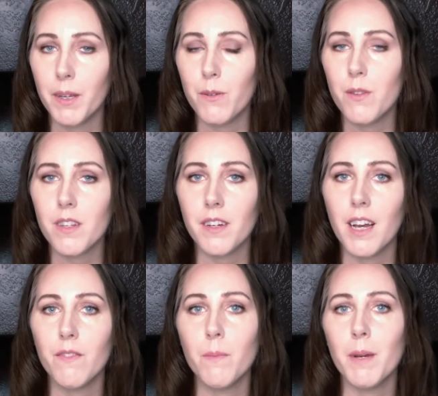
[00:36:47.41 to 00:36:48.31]
but you
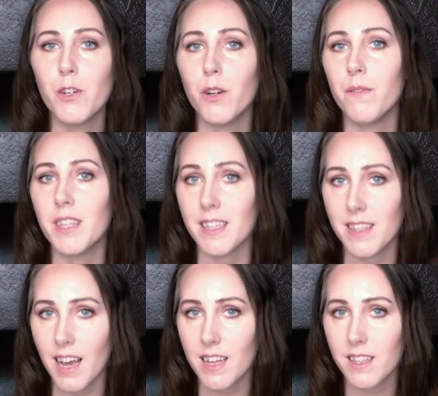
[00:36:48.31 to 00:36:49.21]
still have a measure of
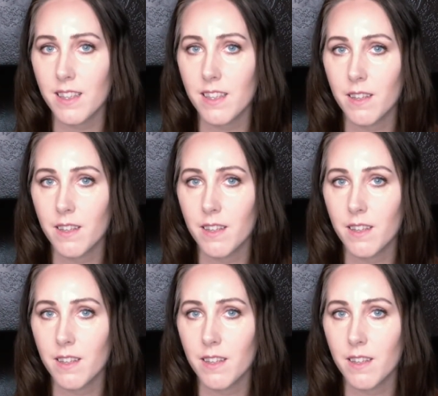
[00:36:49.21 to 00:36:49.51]
success.